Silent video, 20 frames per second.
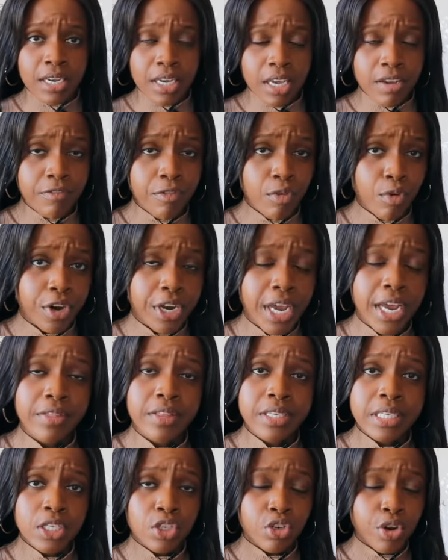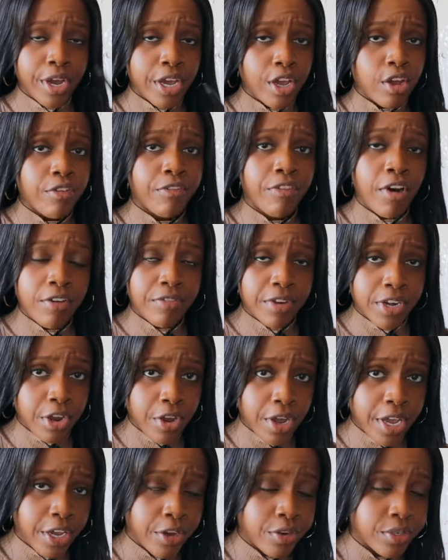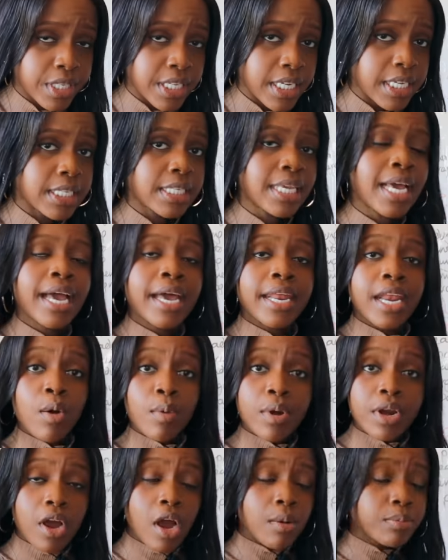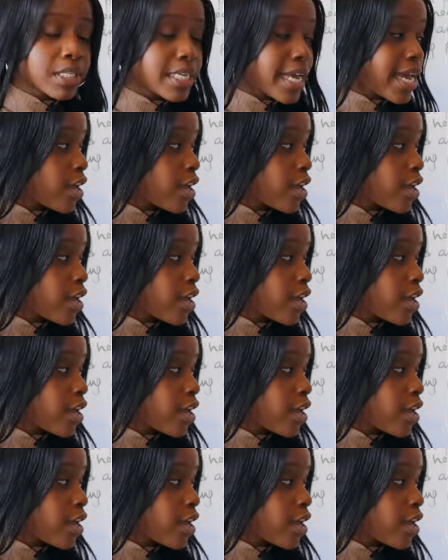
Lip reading: are looking for, okay? This is your AO5 and your AO6. Now, when it comes to